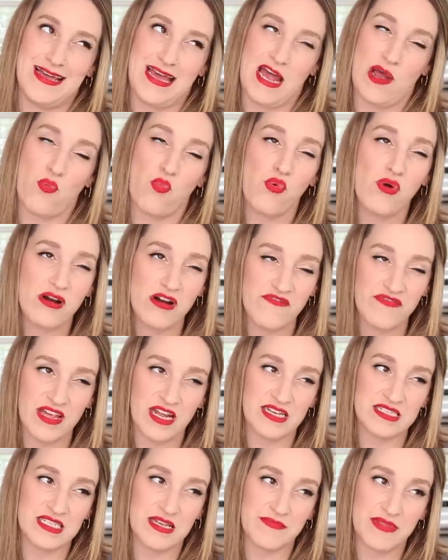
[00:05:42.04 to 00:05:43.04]
I wonder if
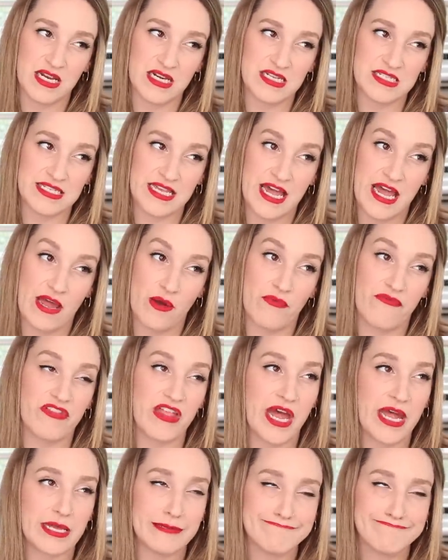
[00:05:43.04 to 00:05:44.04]
that has something to say with
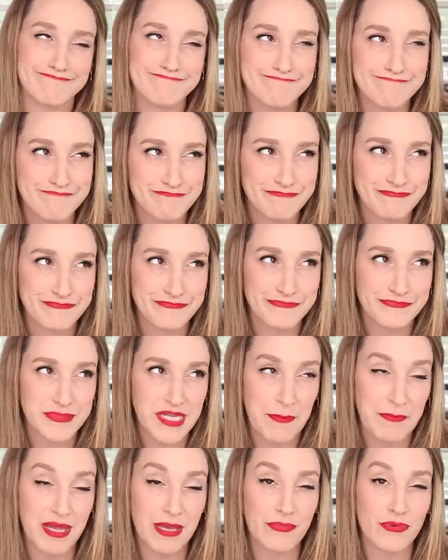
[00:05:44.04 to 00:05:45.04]
like
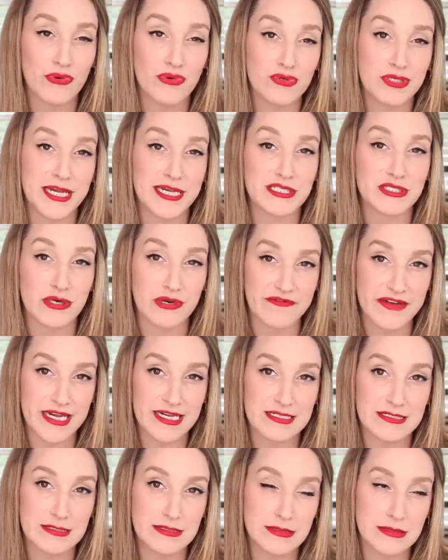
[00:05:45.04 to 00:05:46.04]
people who take
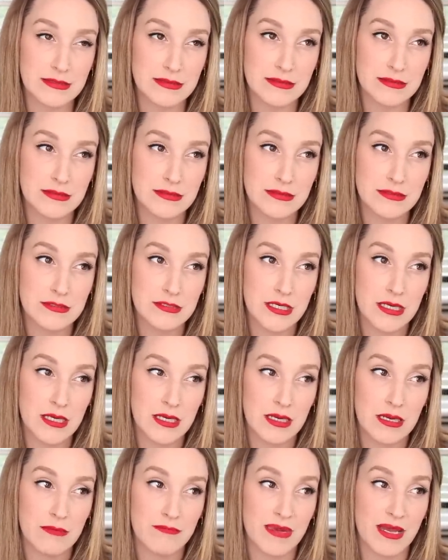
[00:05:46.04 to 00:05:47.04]
surveys.
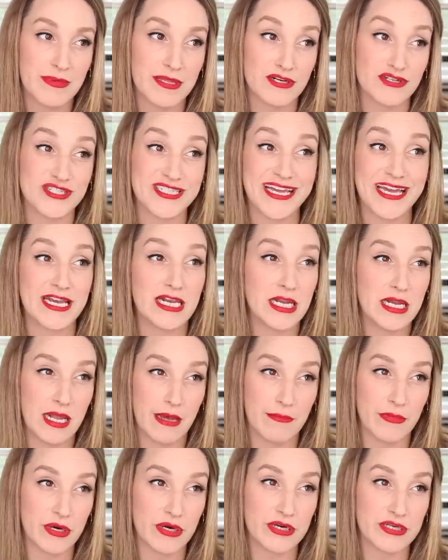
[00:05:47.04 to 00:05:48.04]
Maybe they're just into
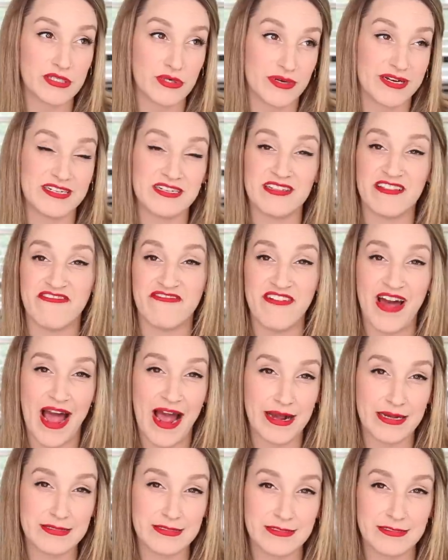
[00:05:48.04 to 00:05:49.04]
numbers or into the
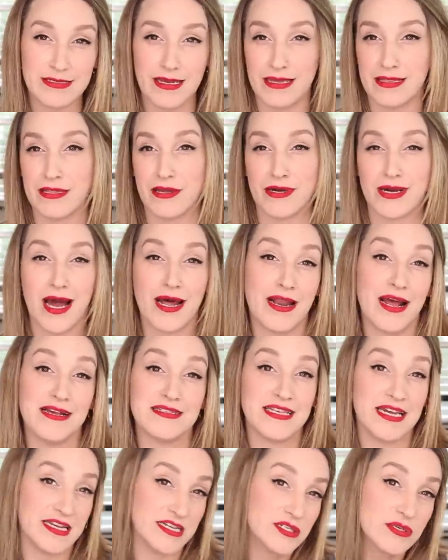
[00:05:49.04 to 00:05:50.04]
facts and they're not
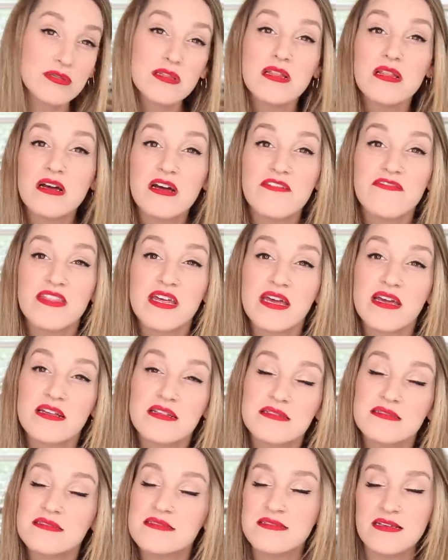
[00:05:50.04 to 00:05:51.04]
as into the look of
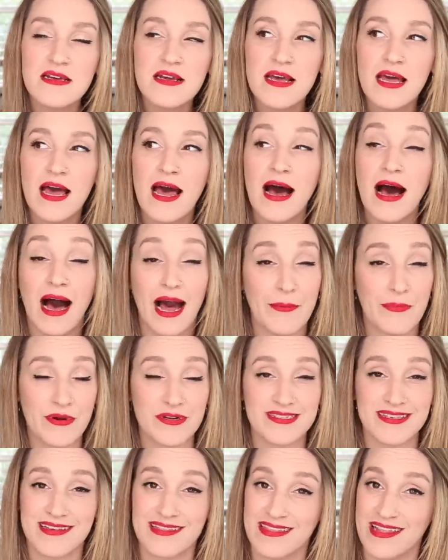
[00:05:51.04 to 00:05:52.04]
things. I
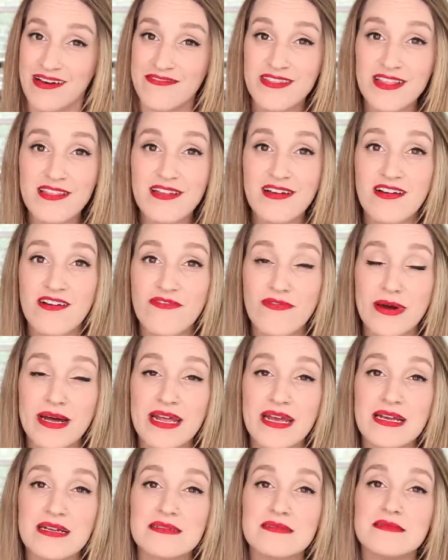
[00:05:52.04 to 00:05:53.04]
personally love the look of
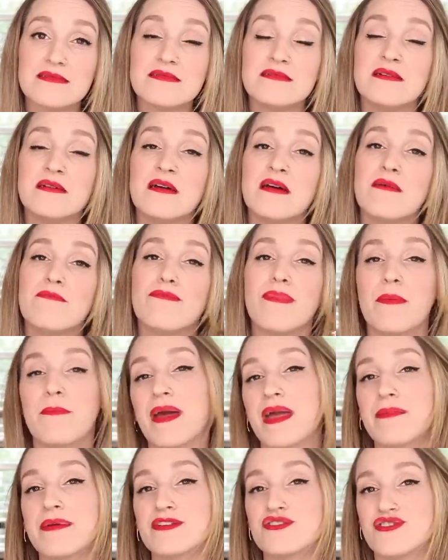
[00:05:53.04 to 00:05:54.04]
weddings but
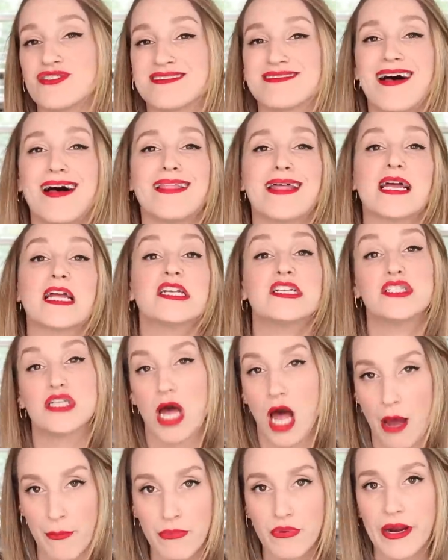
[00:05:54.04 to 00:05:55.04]
maybe it's just not like
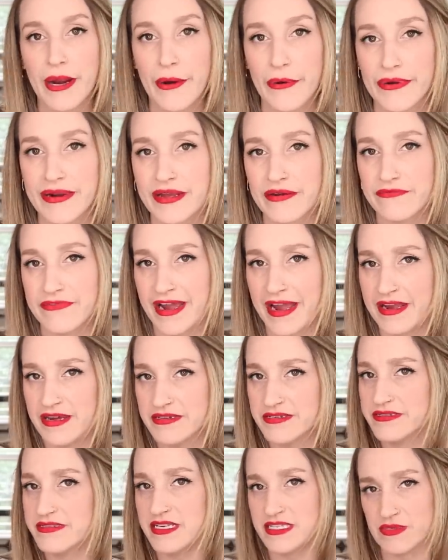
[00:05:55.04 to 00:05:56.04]
top priority, right?
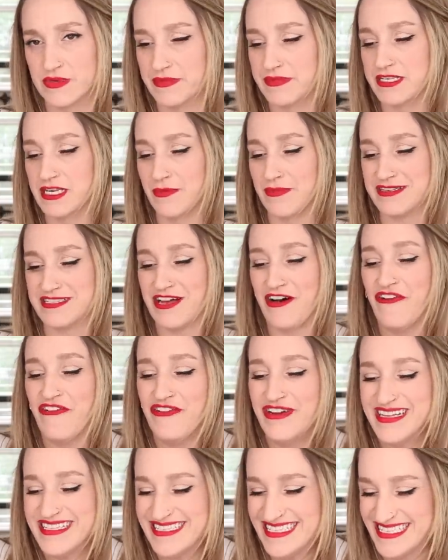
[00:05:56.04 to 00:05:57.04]
That's what I'm gonna tell myself.